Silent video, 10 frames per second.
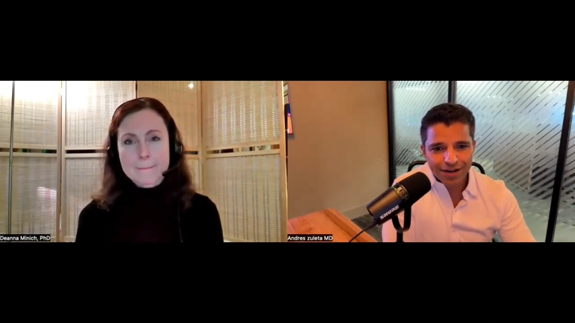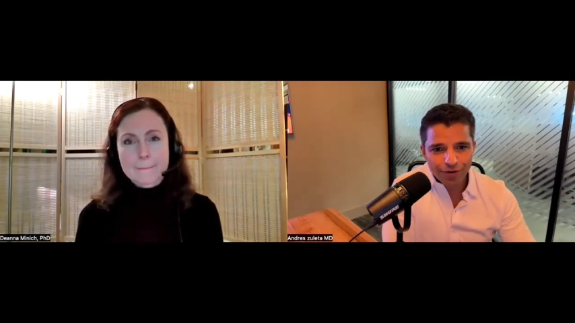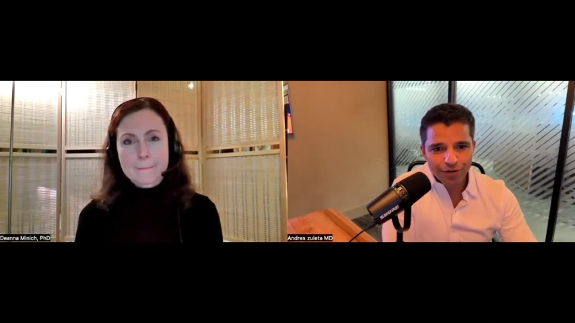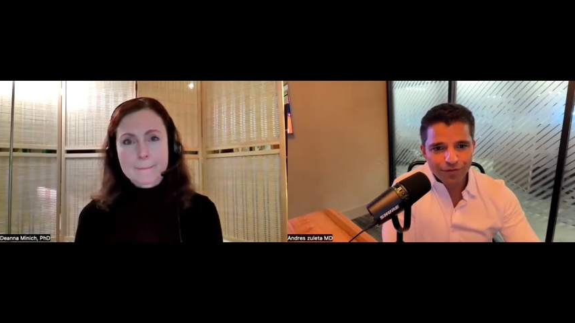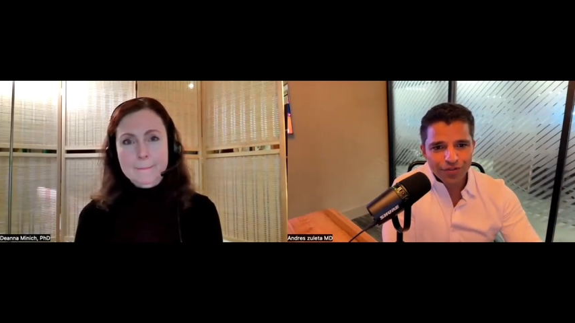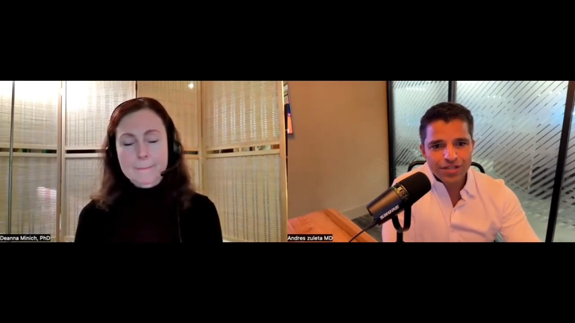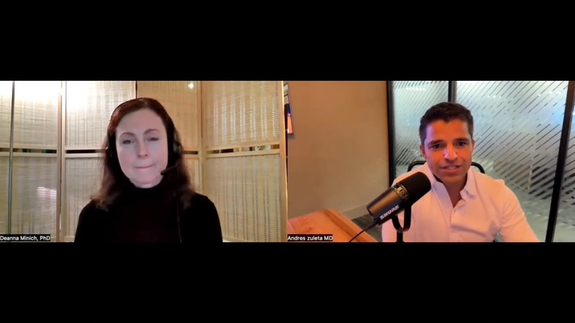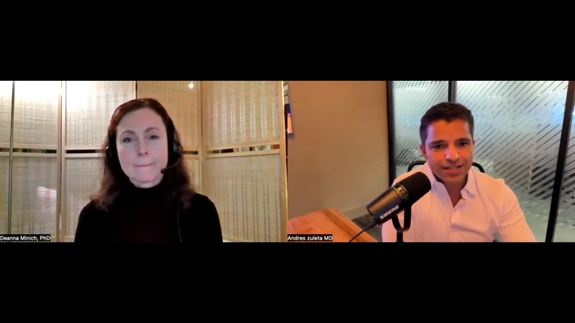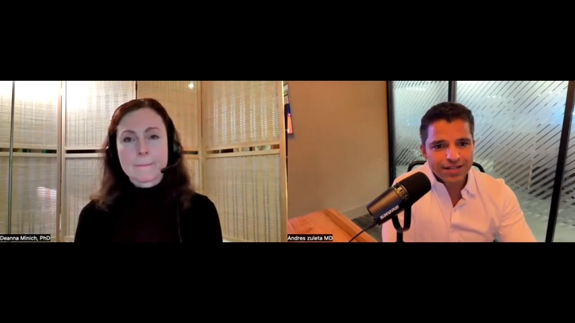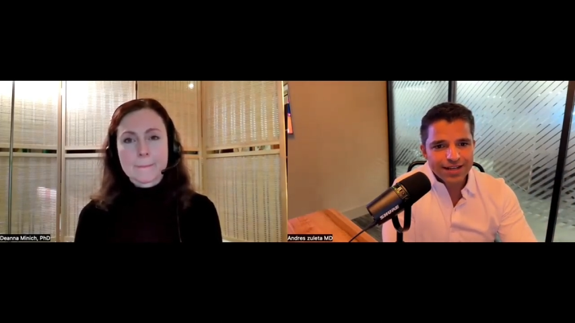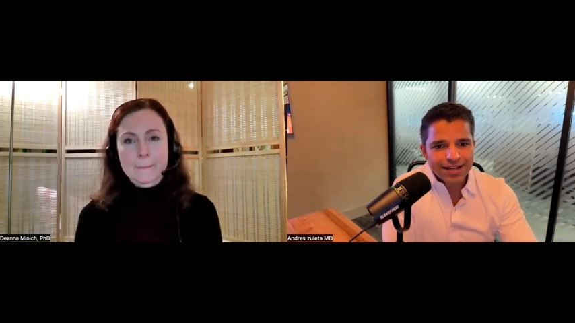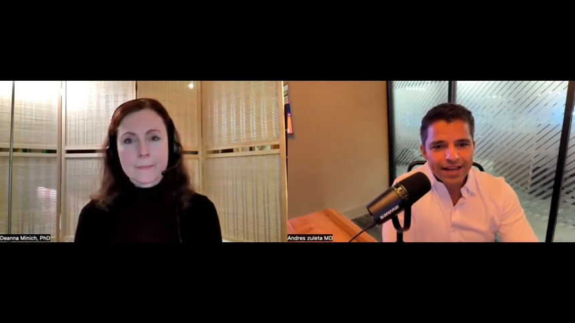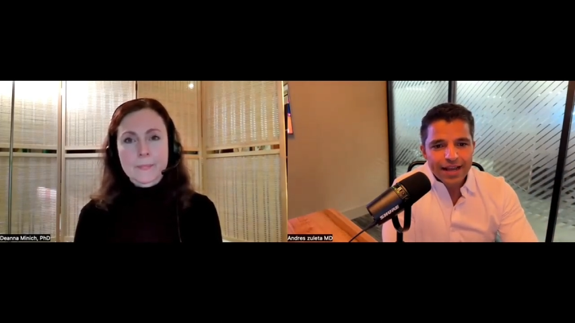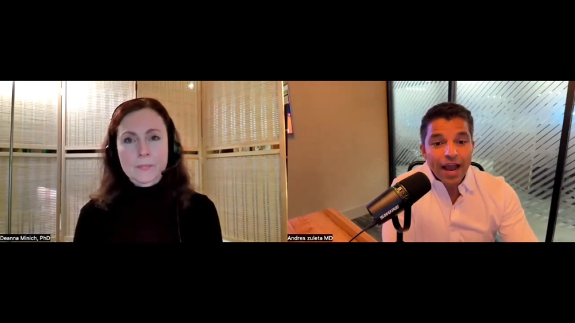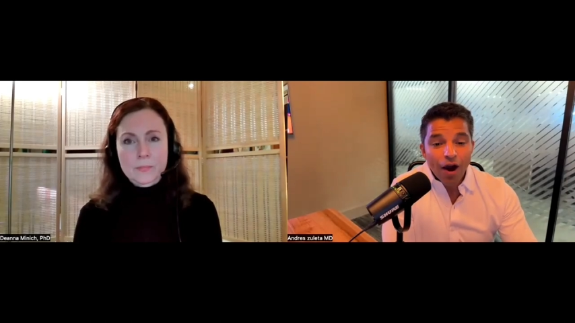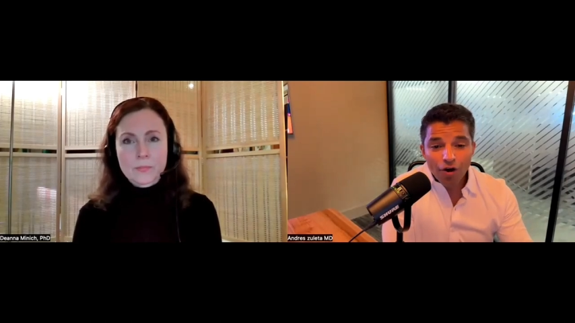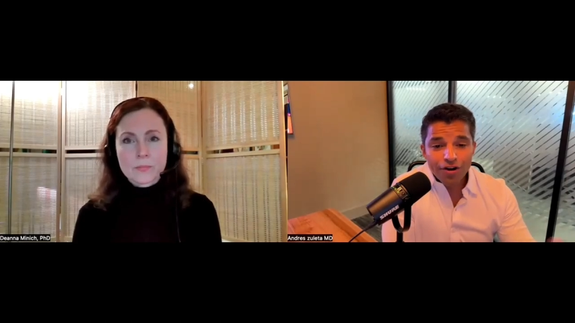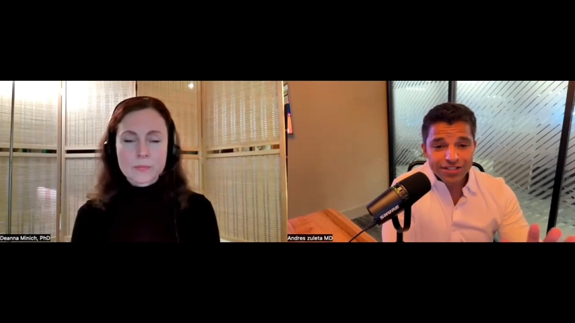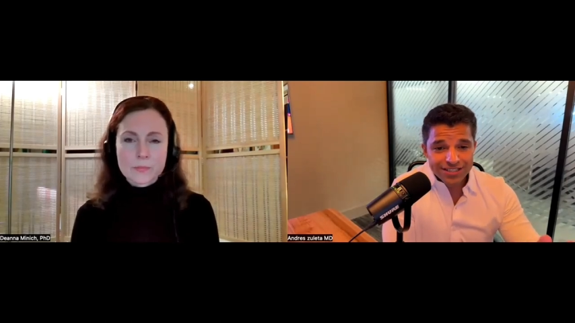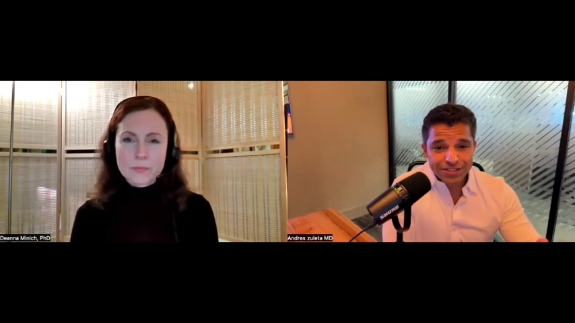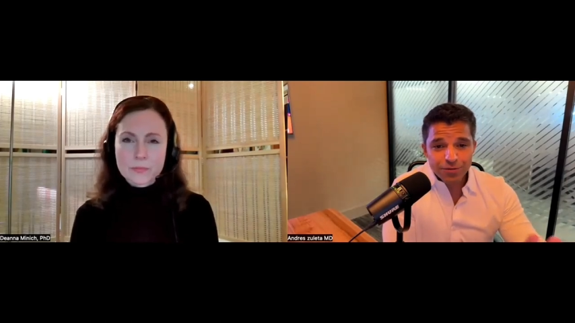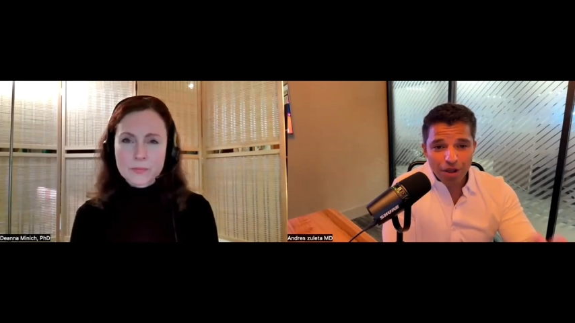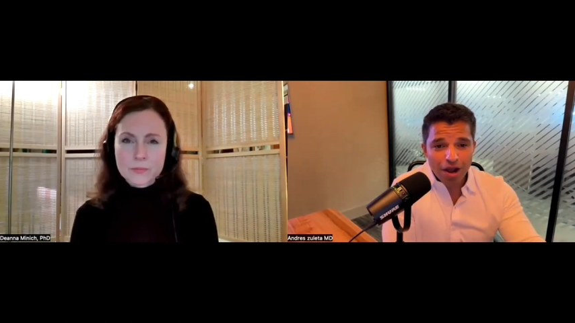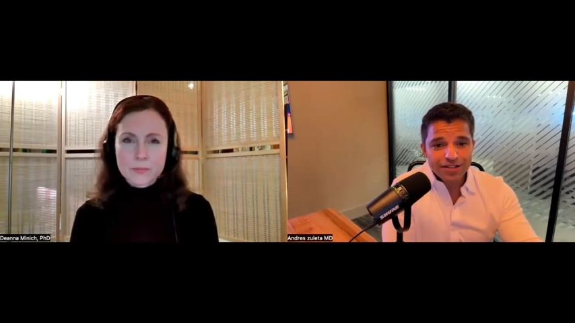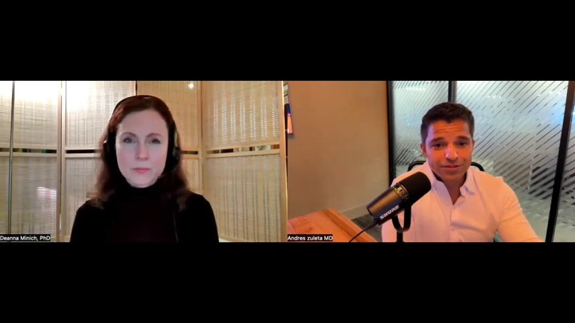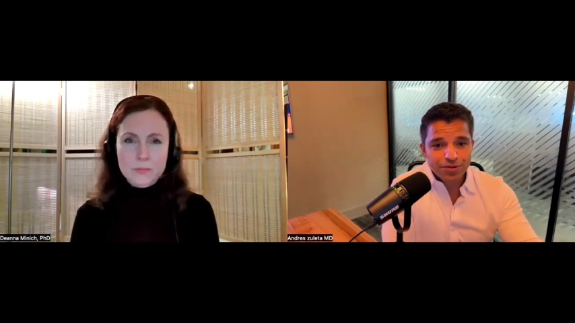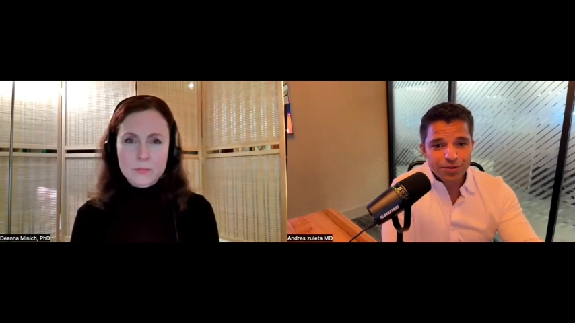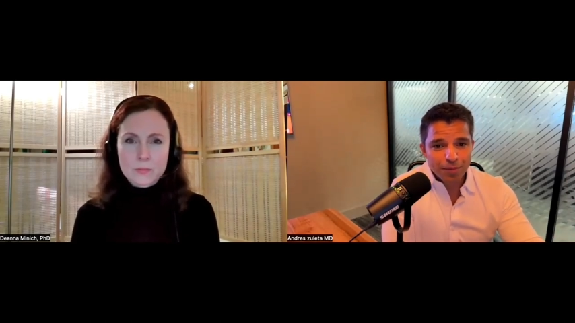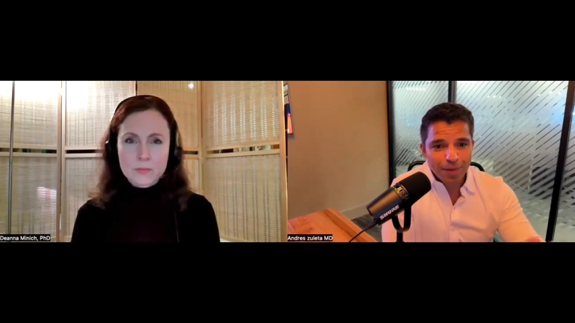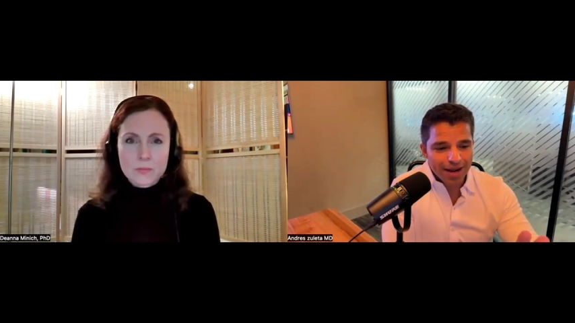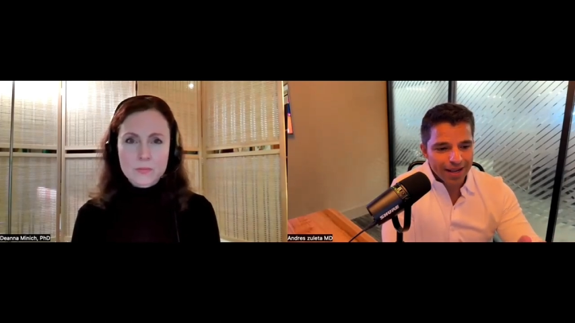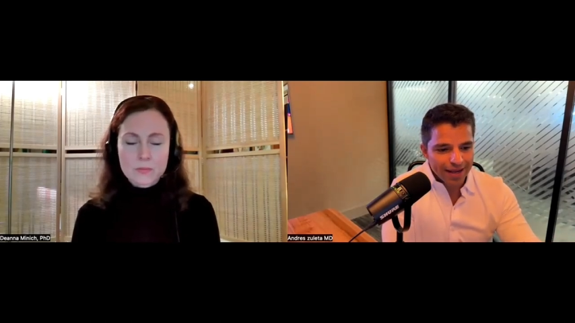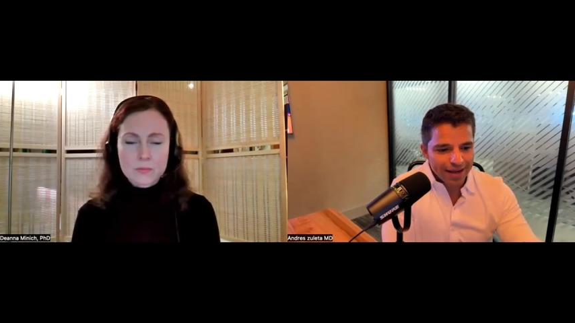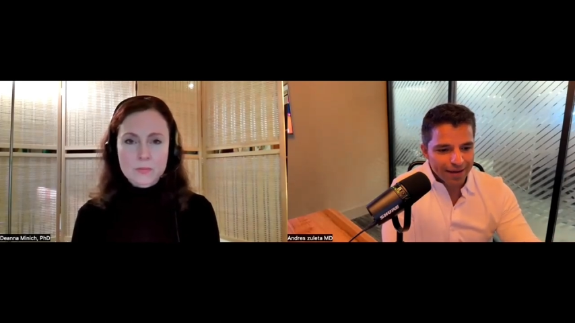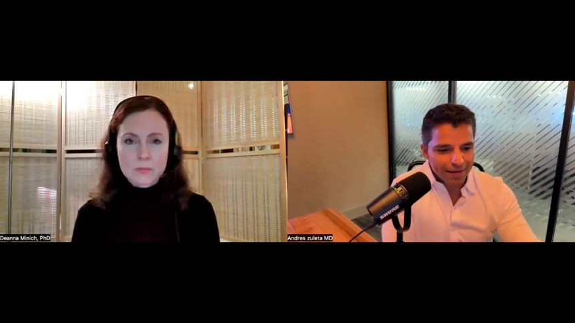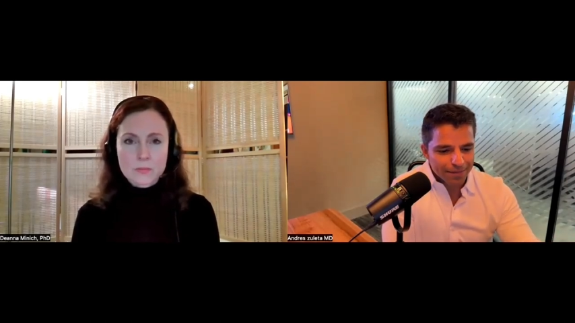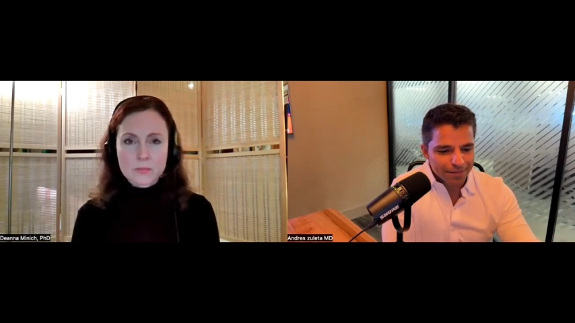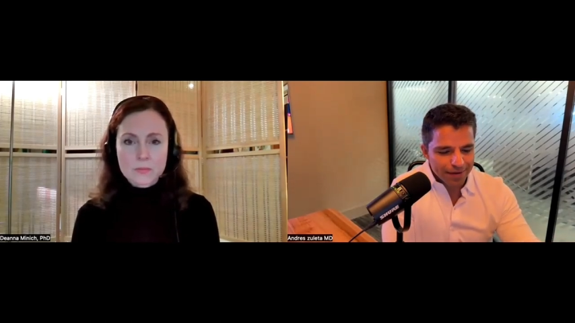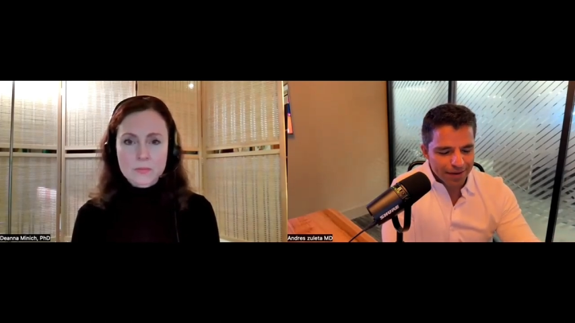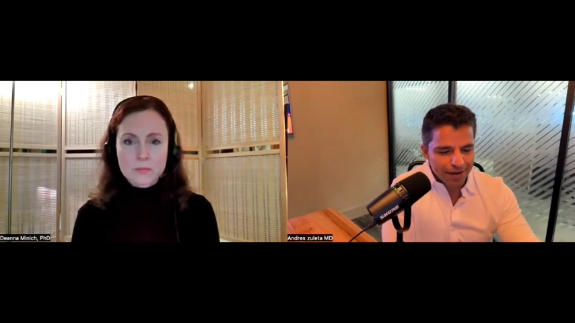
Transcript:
Speaker 1: and all of this. And honestly, to be honest with you, my, um,